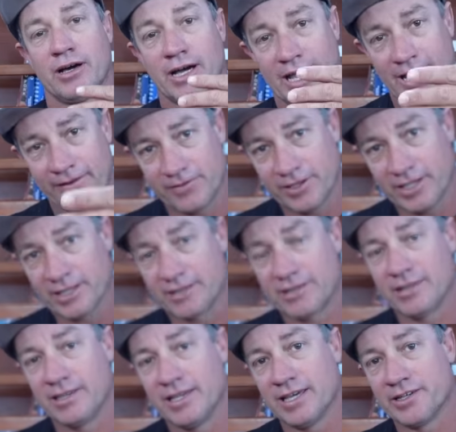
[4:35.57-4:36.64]
I have to get
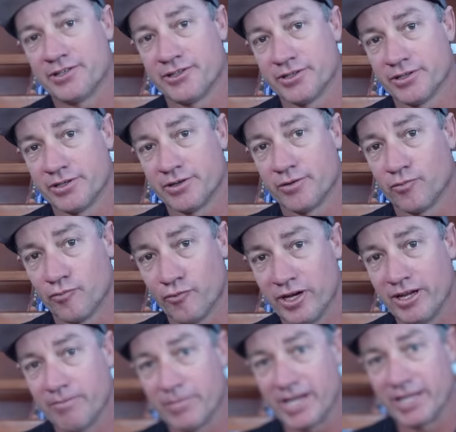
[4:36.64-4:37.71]
to the engine
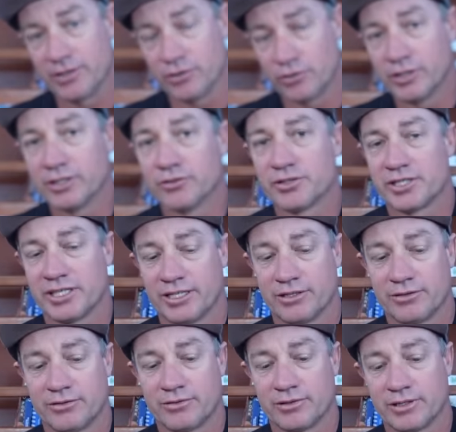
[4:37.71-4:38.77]
rear main oil
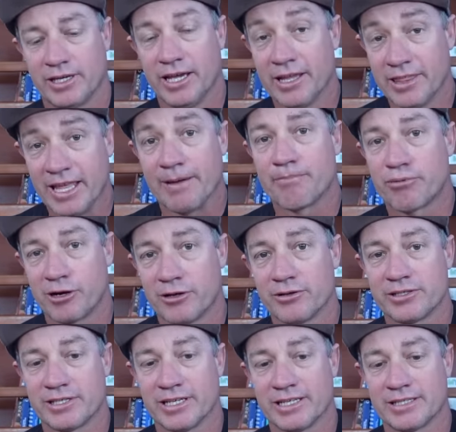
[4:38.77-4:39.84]
seal. In that
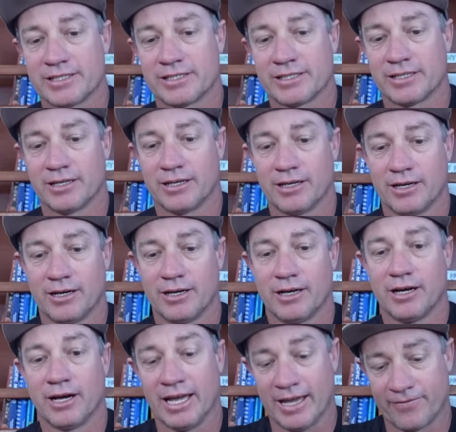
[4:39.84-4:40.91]
process,
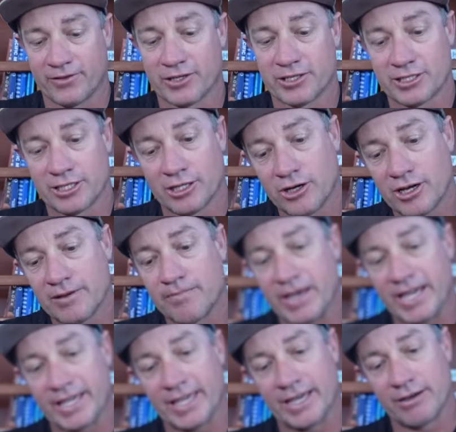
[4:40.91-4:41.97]
I have to slide
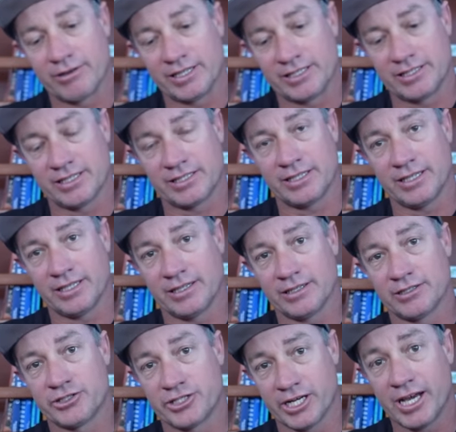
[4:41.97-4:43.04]
back our existing
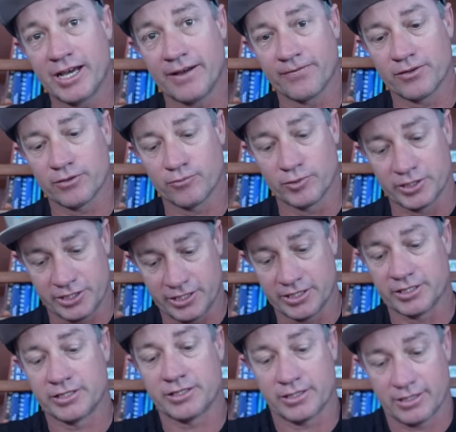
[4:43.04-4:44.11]
shaft, which
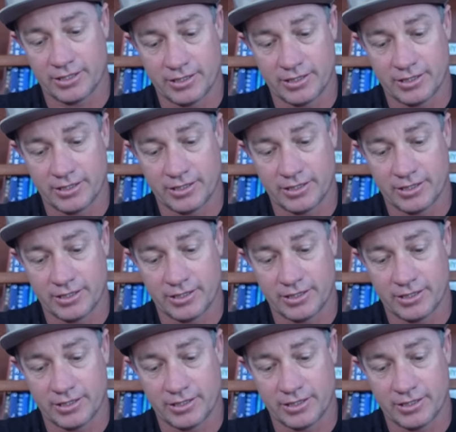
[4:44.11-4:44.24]
is